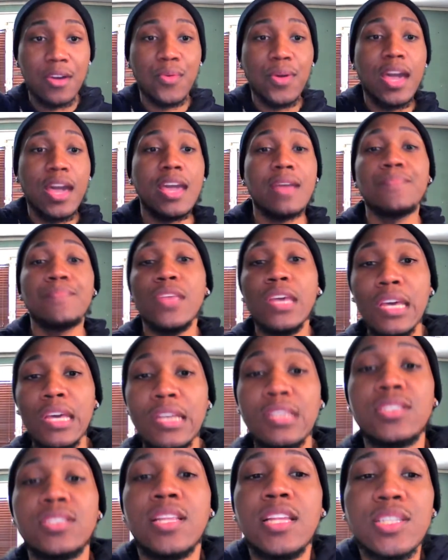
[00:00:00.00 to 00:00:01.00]
Okay,
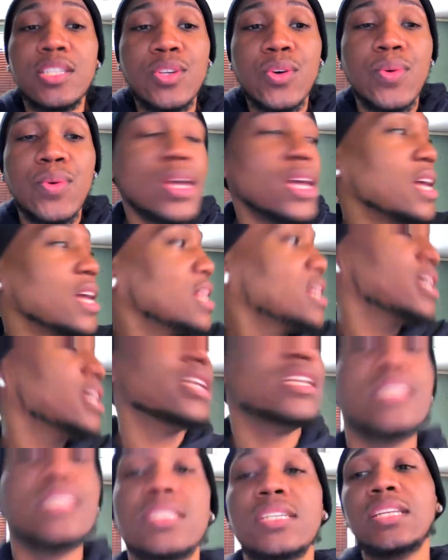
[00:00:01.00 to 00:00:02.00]
so let's go ahead and get
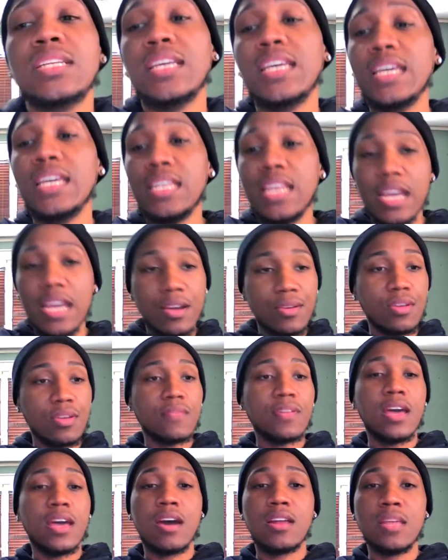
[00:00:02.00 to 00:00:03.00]
into the get down of
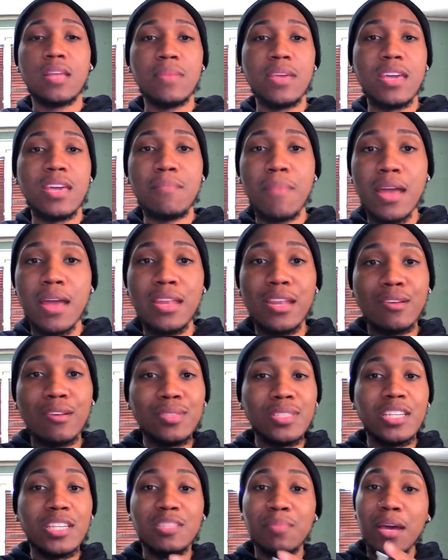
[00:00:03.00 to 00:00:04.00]
it all. Let me get my notes
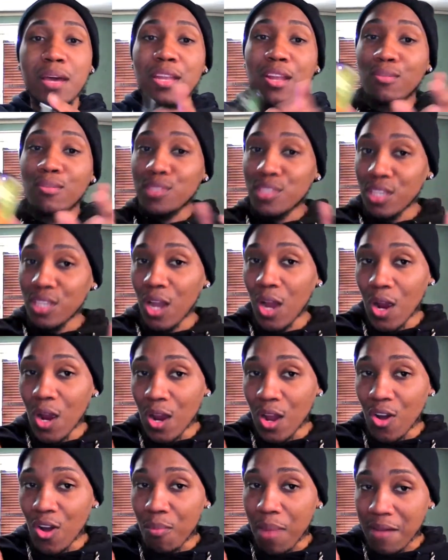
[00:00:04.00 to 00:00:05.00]
because my notes are
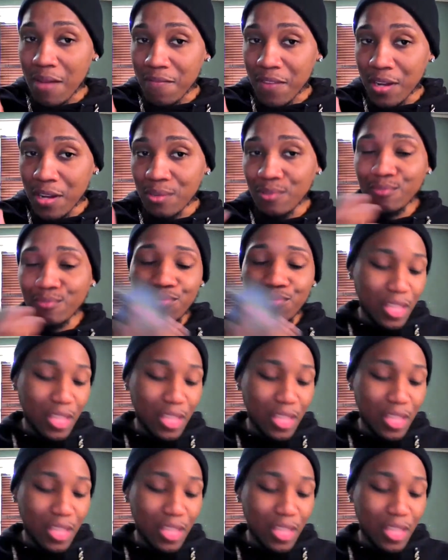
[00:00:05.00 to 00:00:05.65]
on my phone.